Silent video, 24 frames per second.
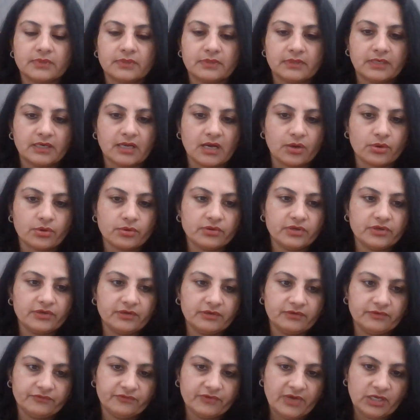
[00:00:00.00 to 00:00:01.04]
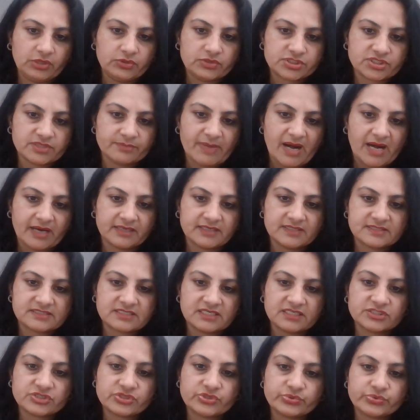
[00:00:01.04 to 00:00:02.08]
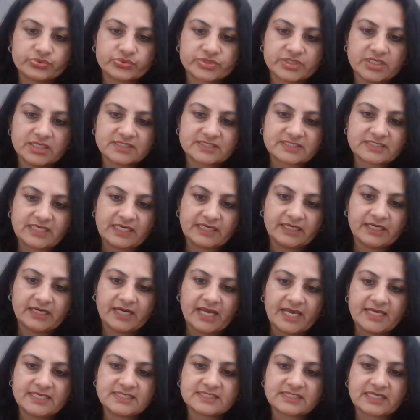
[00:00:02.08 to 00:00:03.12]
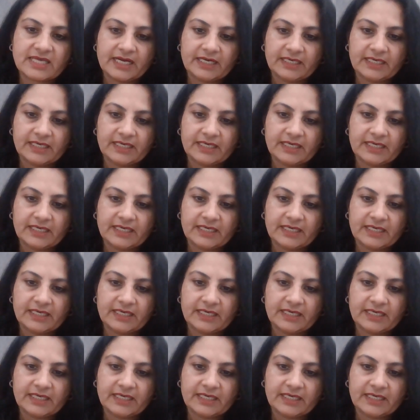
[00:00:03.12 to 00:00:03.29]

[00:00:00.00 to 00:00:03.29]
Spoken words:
Now evaluation matrix is using standardized